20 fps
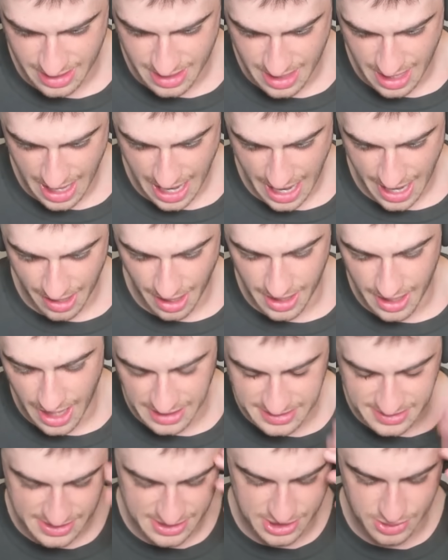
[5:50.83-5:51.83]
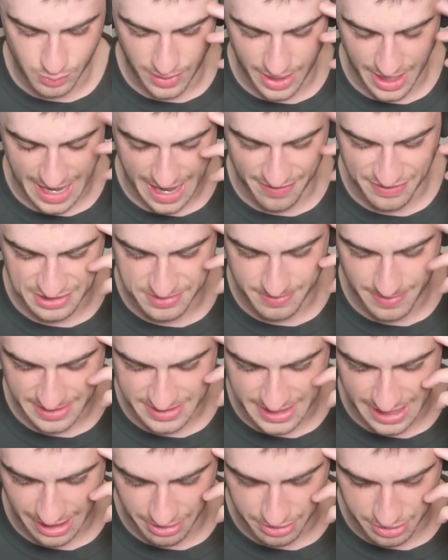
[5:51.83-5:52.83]
And this is when I had this
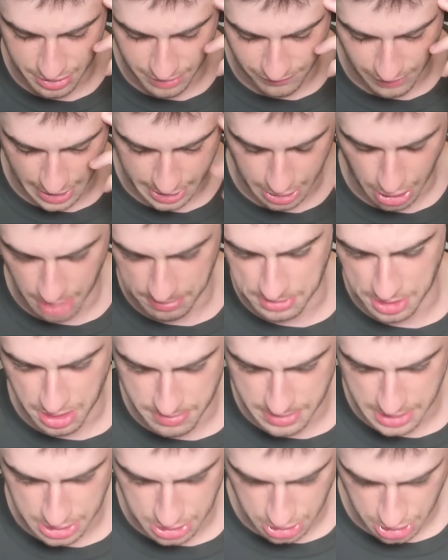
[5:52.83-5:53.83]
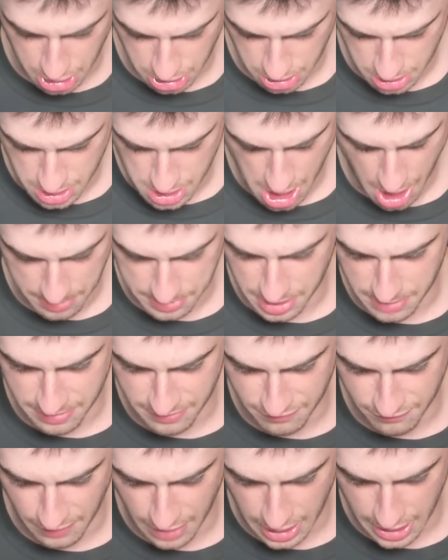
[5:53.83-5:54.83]
mentality of like, I'm going to be, I'm going to be
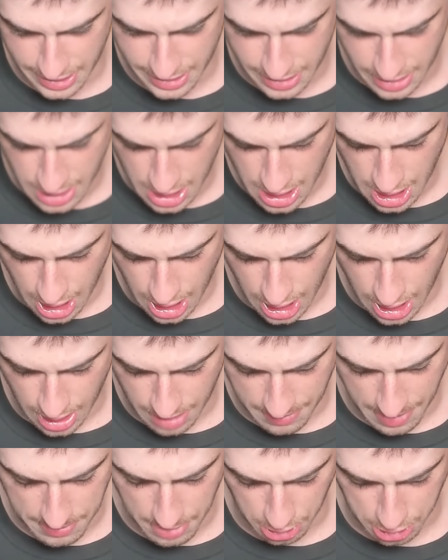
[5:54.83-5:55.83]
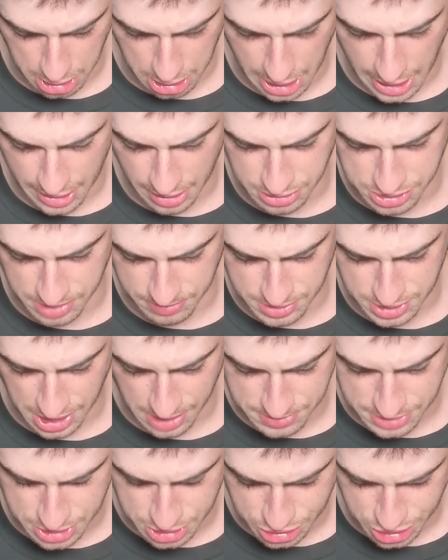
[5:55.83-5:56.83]
fine. I'm not going to let some
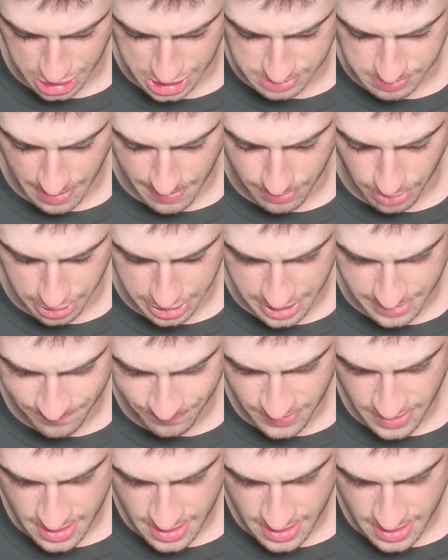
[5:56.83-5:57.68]
substance change my body.